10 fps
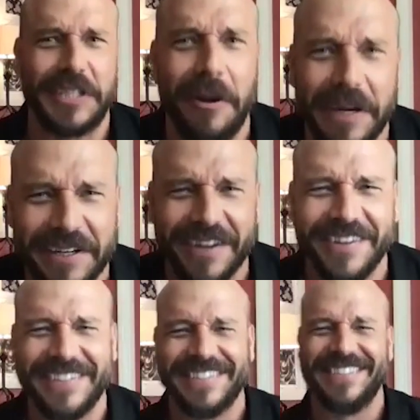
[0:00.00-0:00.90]
going
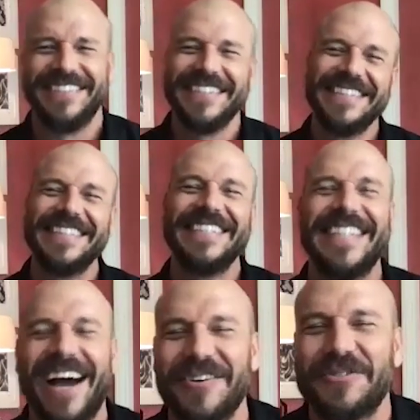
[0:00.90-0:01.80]
on?
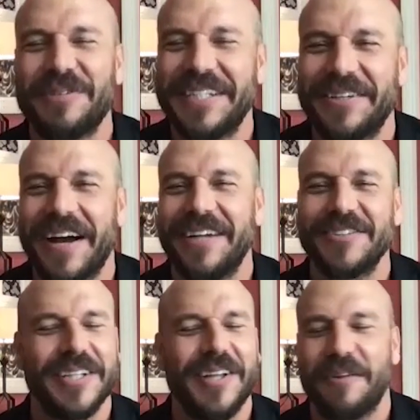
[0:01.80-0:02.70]
That was really great. It's
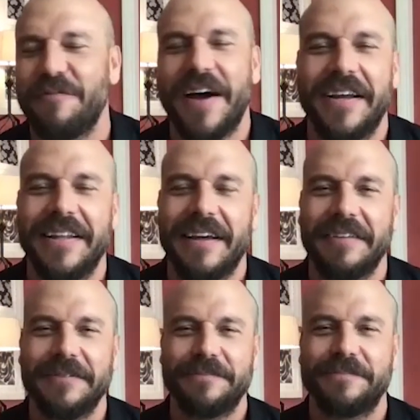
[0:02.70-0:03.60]
a lot of fun. I love it.
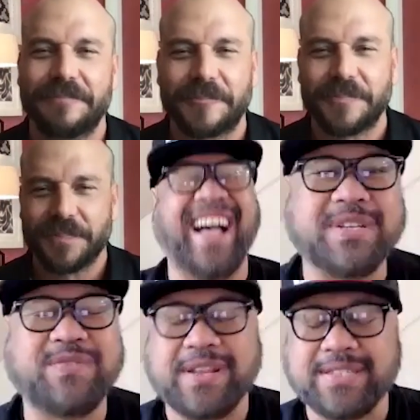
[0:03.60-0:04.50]
That's
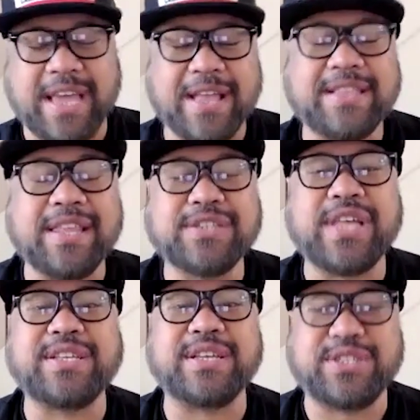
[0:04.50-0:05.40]
much fun. See, it looks
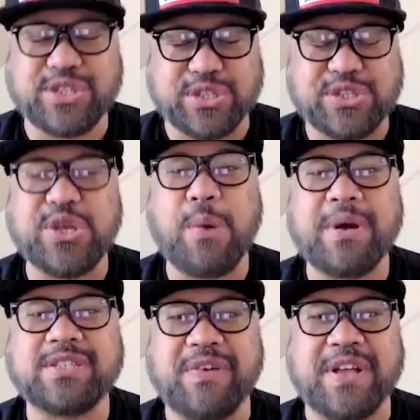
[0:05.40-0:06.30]
like it's just so
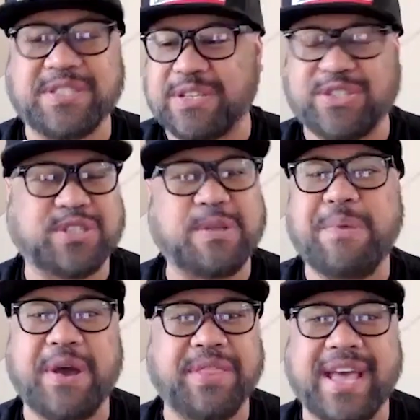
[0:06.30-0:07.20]
much fun to
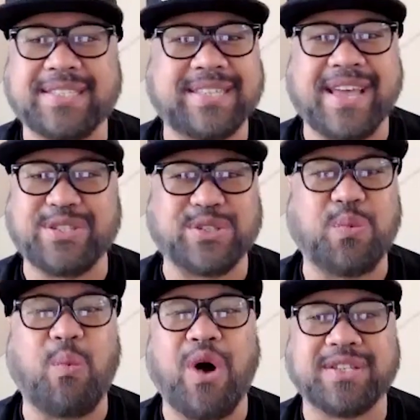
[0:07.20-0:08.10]
be on that set and
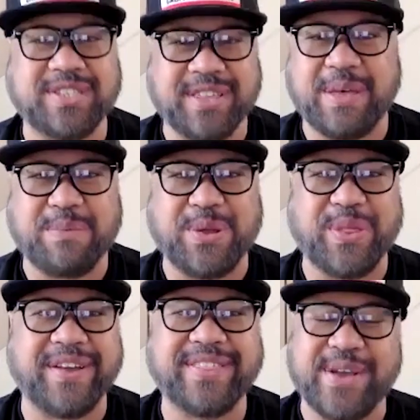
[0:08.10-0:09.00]
just watching them do
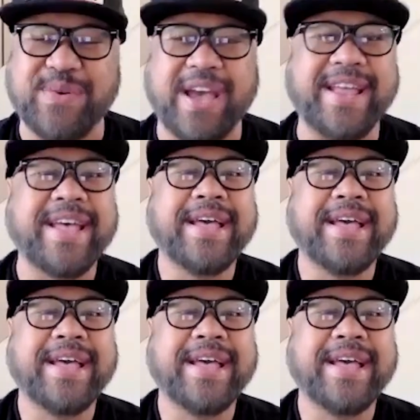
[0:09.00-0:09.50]
their thing, right?